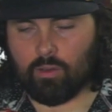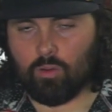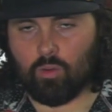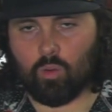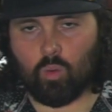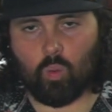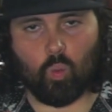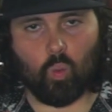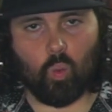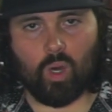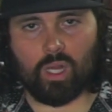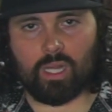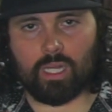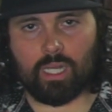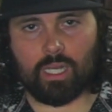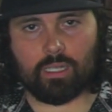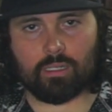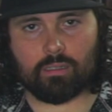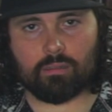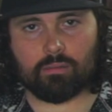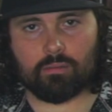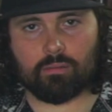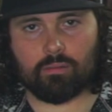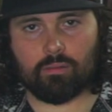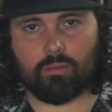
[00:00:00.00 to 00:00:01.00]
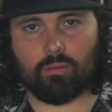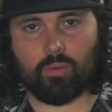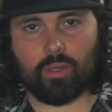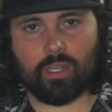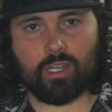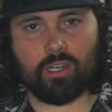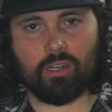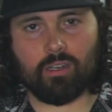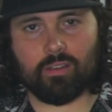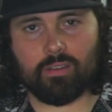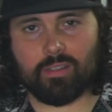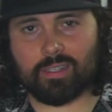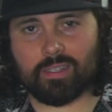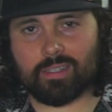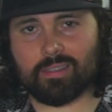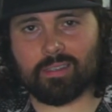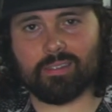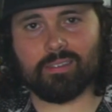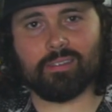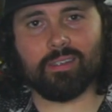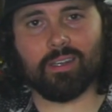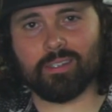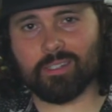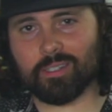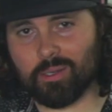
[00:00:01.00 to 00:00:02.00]
Voila. We call this the
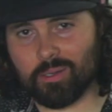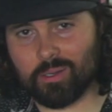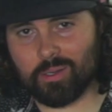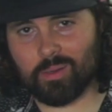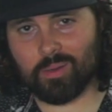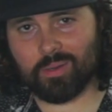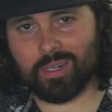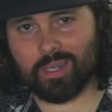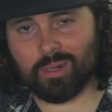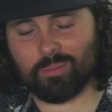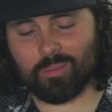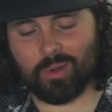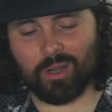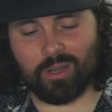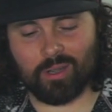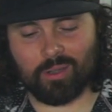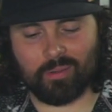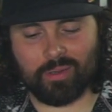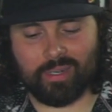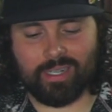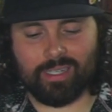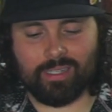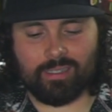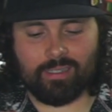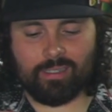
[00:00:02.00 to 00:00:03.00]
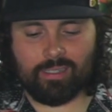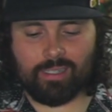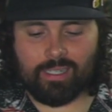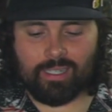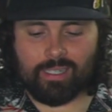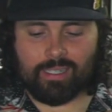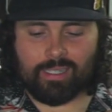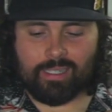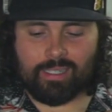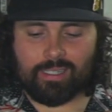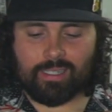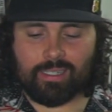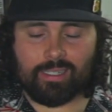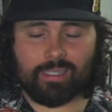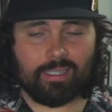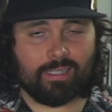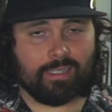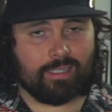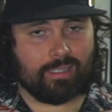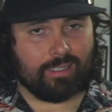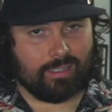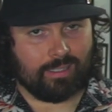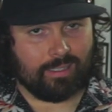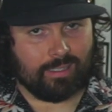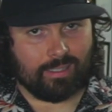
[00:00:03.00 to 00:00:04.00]
Dondoko-nut Margarita.
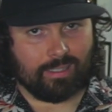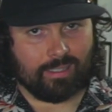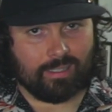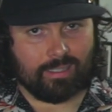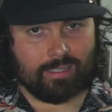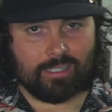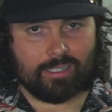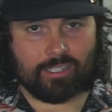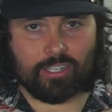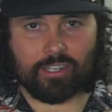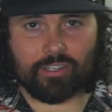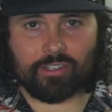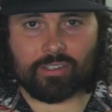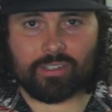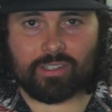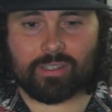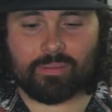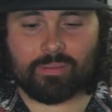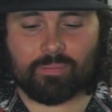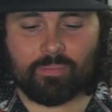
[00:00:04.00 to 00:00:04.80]
Cheers.